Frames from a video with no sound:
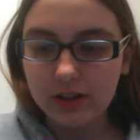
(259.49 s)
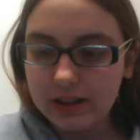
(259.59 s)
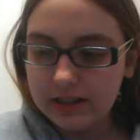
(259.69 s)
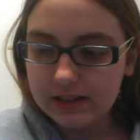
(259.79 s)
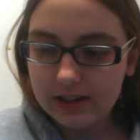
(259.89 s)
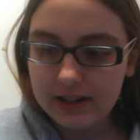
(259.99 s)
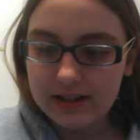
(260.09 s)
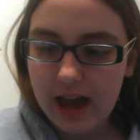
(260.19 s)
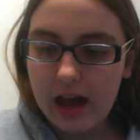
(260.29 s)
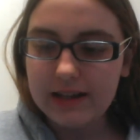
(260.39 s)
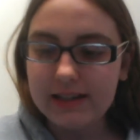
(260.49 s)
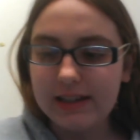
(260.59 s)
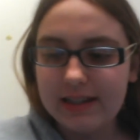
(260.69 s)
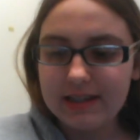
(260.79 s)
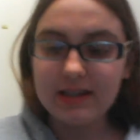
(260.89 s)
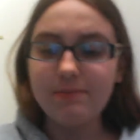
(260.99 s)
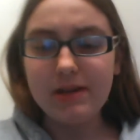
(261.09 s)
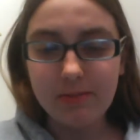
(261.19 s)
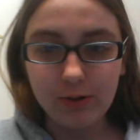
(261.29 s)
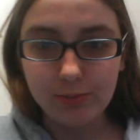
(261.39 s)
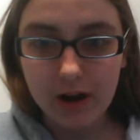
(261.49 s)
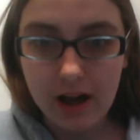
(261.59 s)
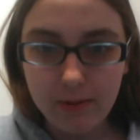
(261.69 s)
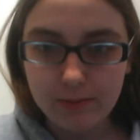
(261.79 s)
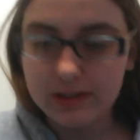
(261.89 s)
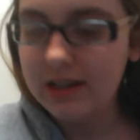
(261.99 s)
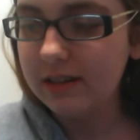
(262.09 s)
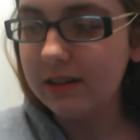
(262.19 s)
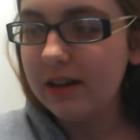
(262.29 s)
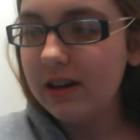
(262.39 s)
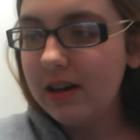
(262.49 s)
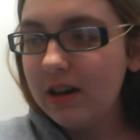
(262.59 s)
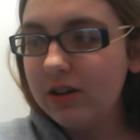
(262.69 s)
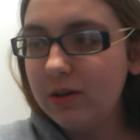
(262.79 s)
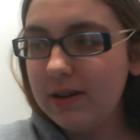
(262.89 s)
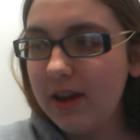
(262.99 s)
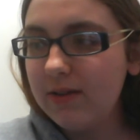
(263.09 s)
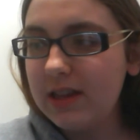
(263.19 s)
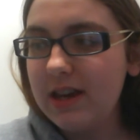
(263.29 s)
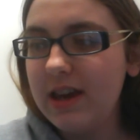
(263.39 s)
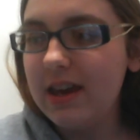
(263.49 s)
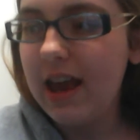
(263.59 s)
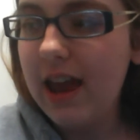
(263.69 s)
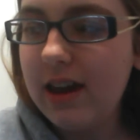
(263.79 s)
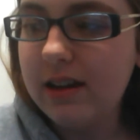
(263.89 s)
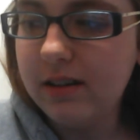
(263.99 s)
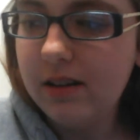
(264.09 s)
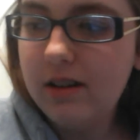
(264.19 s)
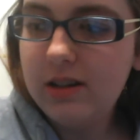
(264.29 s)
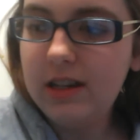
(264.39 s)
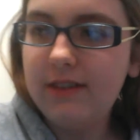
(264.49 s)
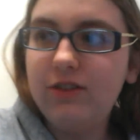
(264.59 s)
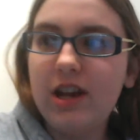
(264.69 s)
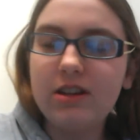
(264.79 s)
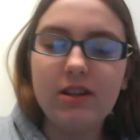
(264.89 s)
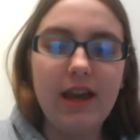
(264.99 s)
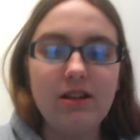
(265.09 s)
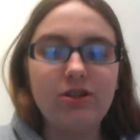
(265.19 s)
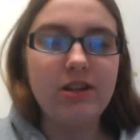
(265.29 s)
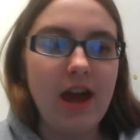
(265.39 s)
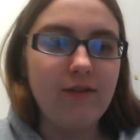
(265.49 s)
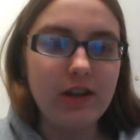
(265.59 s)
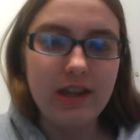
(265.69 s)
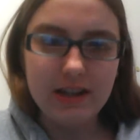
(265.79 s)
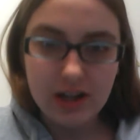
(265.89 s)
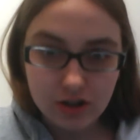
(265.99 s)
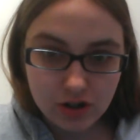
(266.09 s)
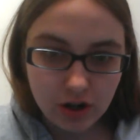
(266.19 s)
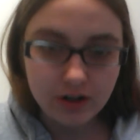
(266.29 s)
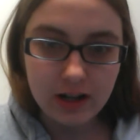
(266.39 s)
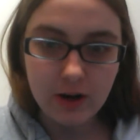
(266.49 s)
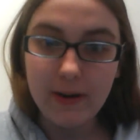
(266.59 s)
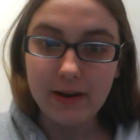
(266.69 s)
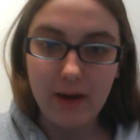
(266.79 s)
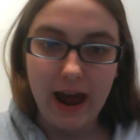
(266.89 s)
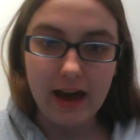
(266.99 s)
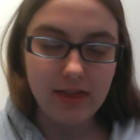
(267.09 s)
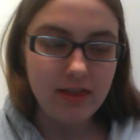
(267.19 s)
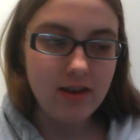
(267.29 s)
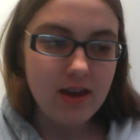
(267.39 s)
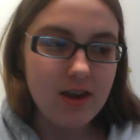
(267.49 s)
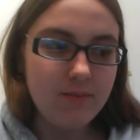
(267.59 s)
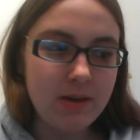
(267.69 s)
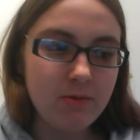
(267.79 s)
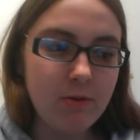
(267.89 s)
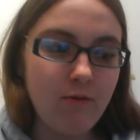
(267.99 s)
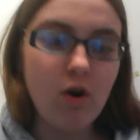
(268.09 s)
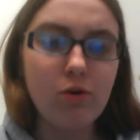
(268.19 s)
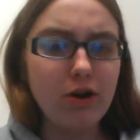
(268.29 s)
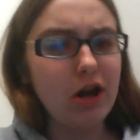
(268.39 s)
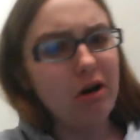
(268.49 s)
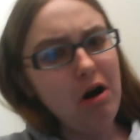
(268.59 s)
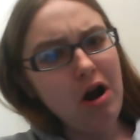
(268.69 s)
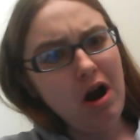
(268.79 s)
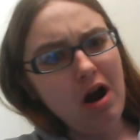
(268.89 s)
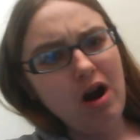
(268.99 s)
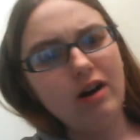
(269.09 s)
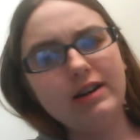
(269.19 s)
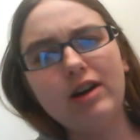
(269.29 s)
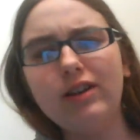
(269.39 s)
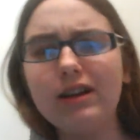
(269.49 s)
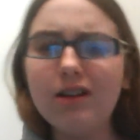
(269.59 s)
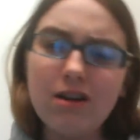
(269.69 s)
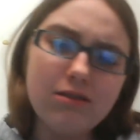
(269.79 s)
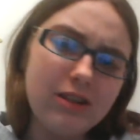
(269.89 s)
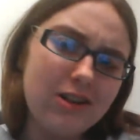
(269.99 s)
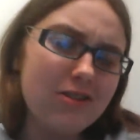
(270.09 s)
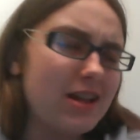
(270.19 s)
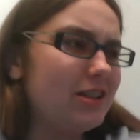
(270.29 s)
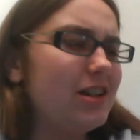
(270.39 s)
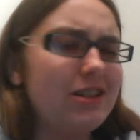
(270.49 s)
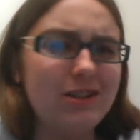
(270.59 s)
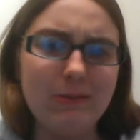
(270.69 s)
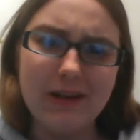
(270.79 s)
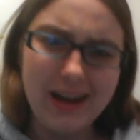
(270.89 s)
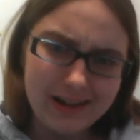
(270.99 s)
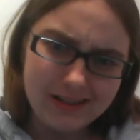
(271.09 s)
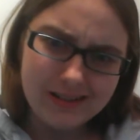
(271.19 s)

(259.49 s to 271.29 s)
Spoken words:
He's sitting down. He's listening to people's problems. He's doing everything he can to give gentle answers to everything, and it's turning away wrath. People before were like, are now like, oh, that's not too bad.